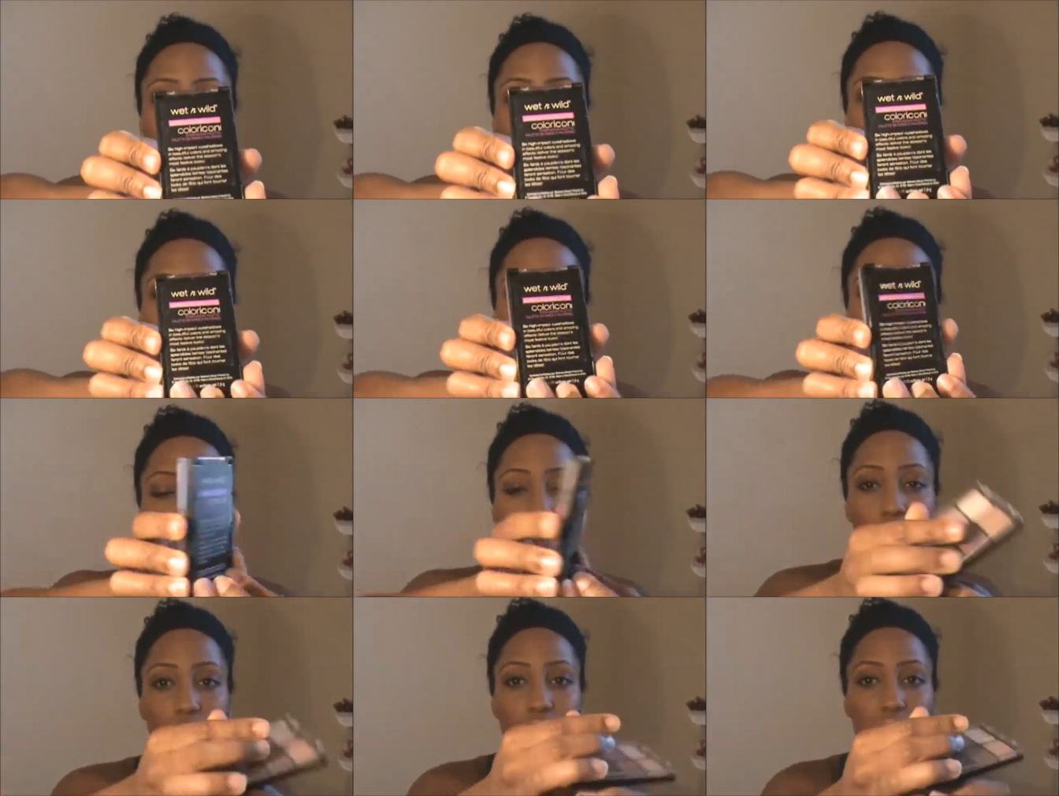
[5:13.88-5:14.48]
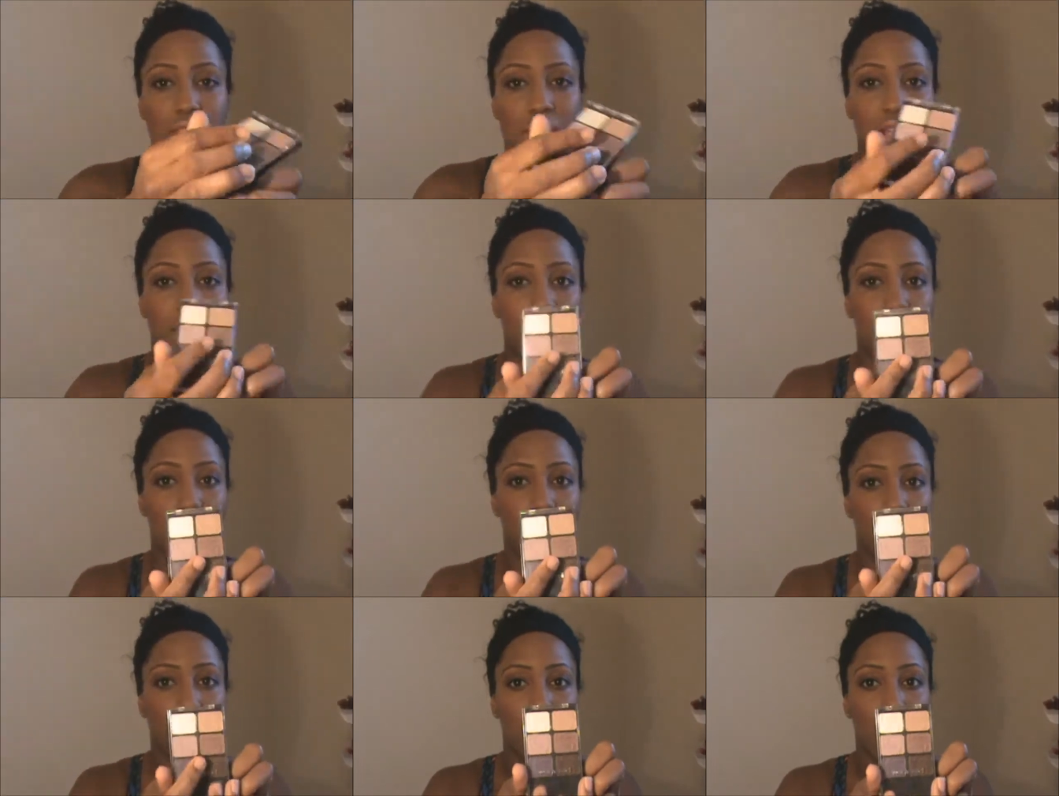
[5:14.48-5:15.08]
And these
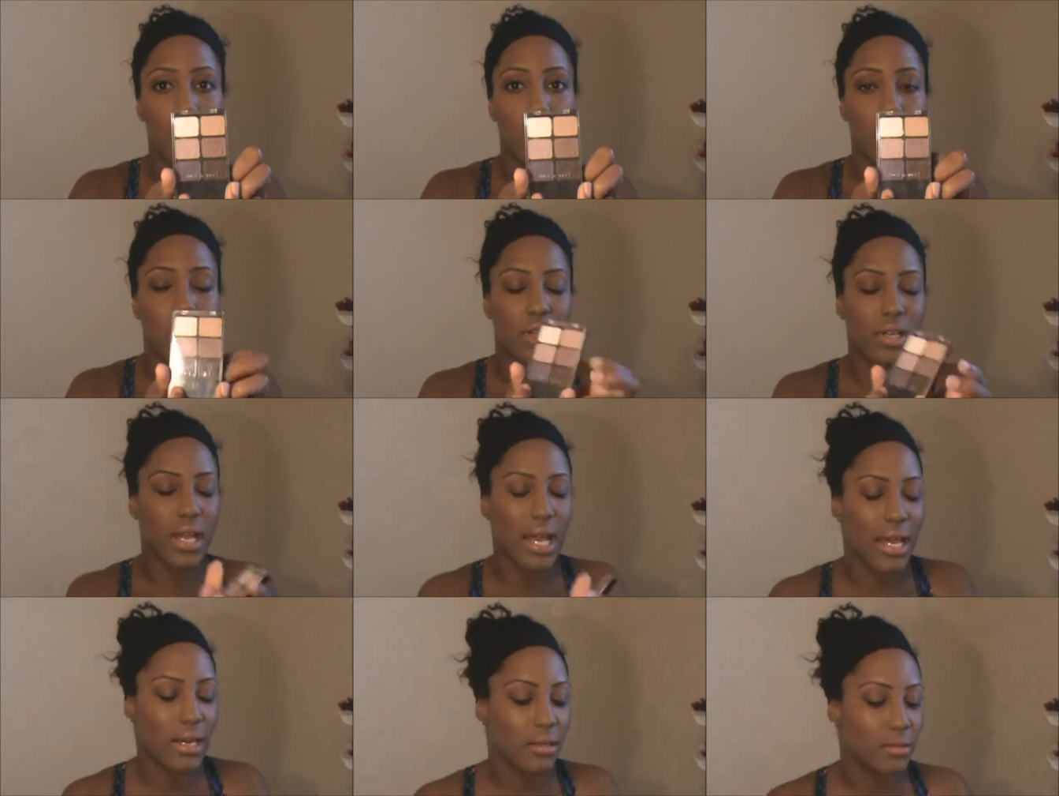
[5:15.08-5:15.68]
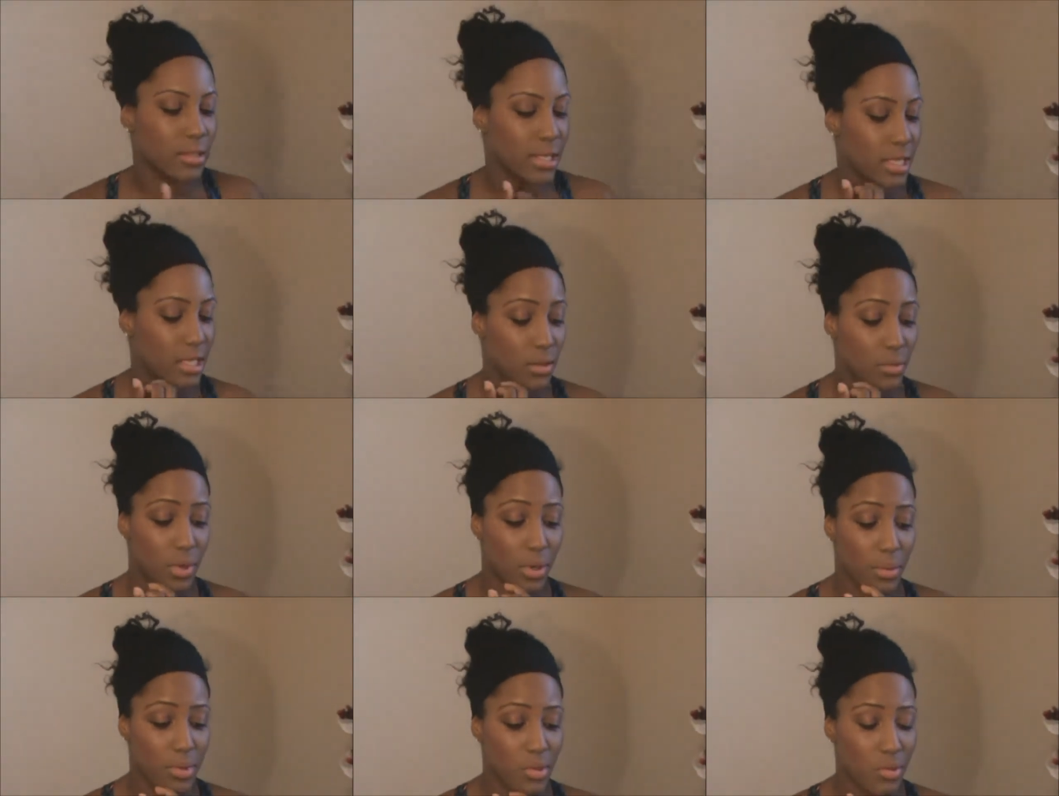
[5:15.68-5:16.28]
retail for, I don't know,
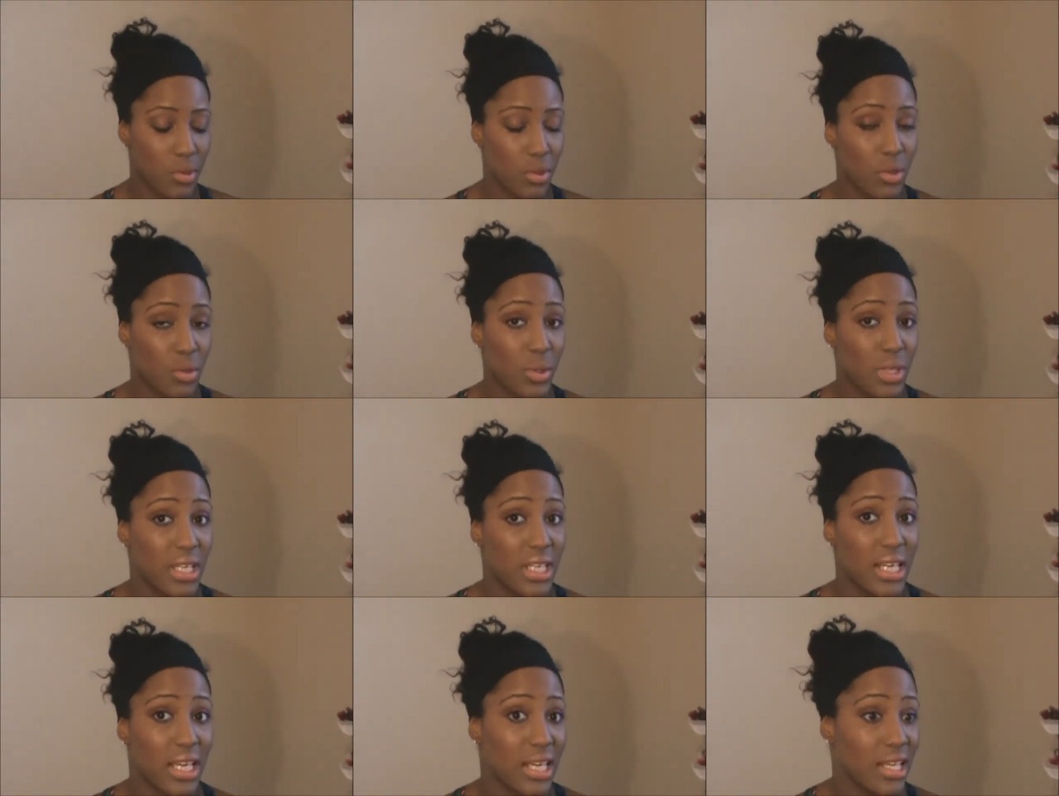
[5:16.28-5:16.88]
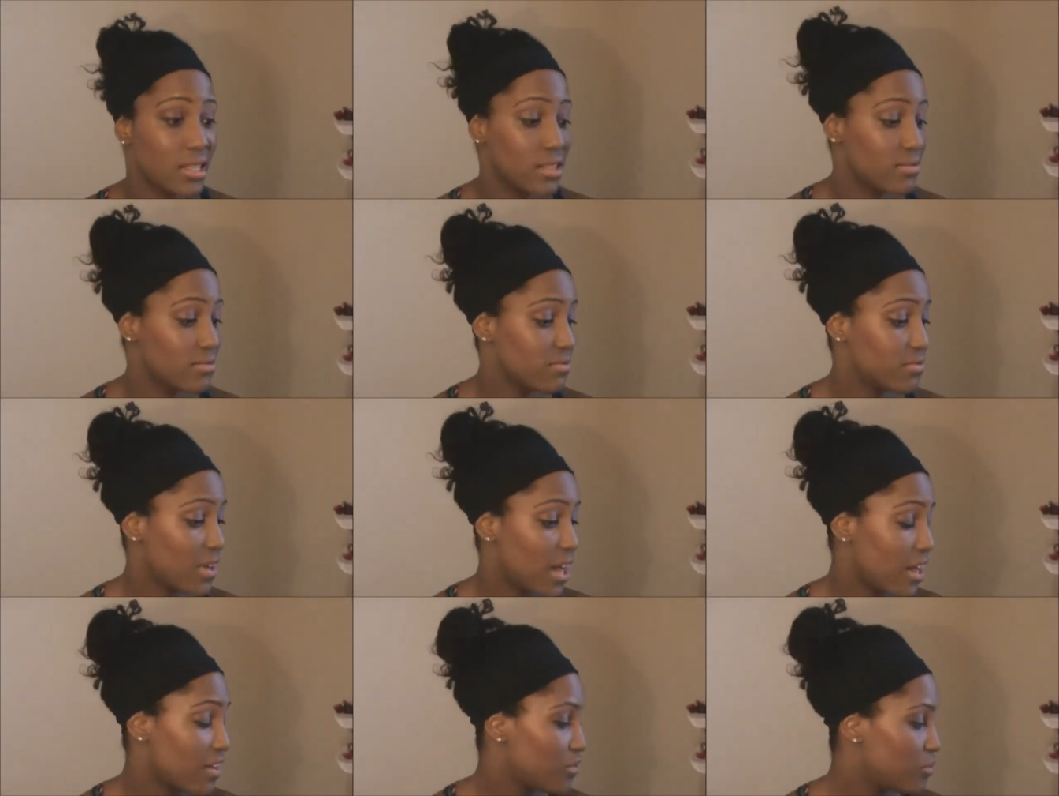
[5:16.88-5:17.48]
anywhere between three and
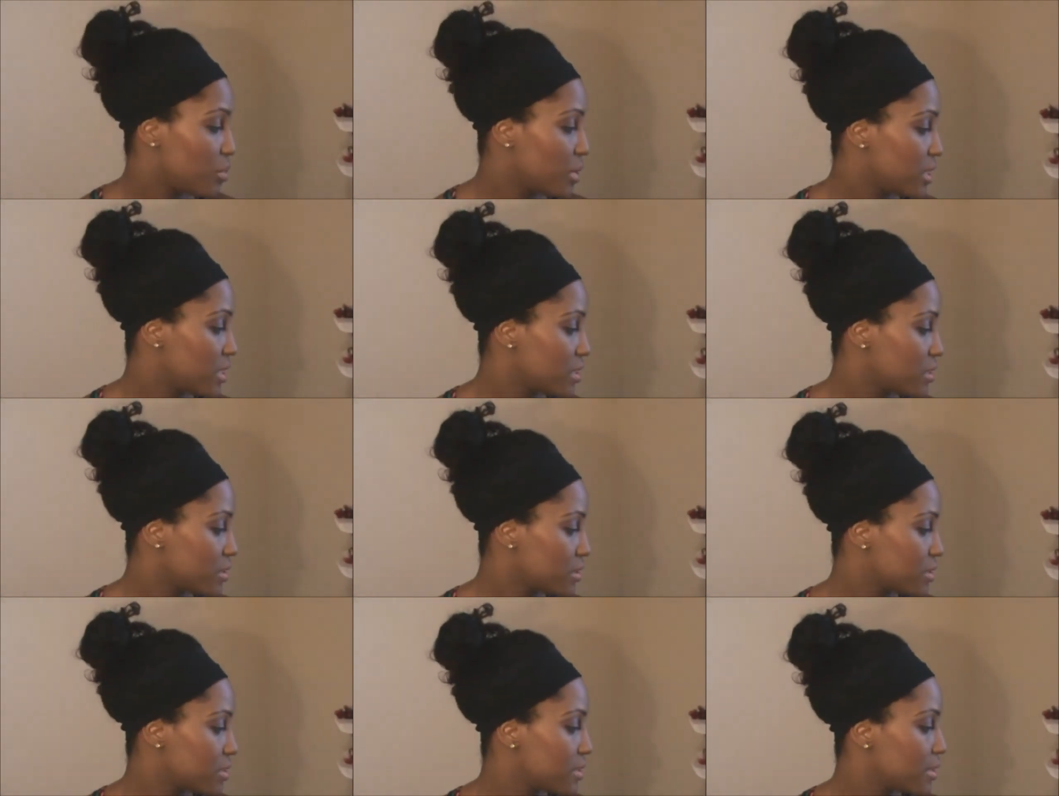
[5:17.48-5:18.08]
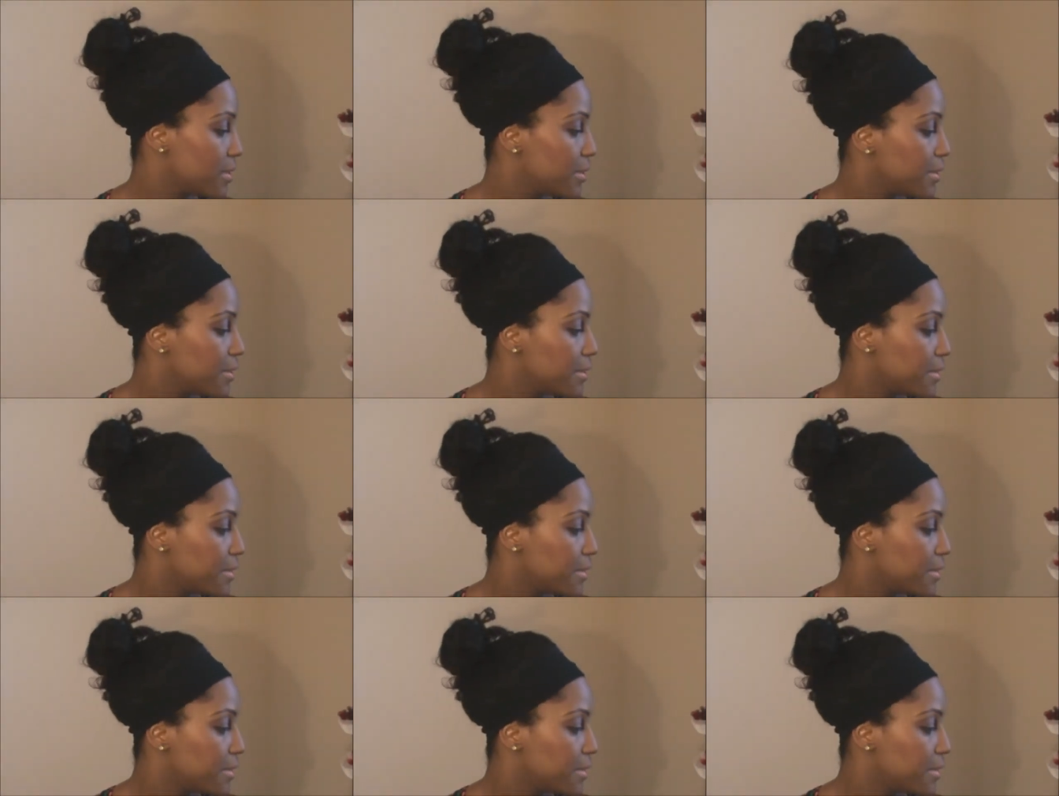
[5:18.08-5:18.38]
five bucks.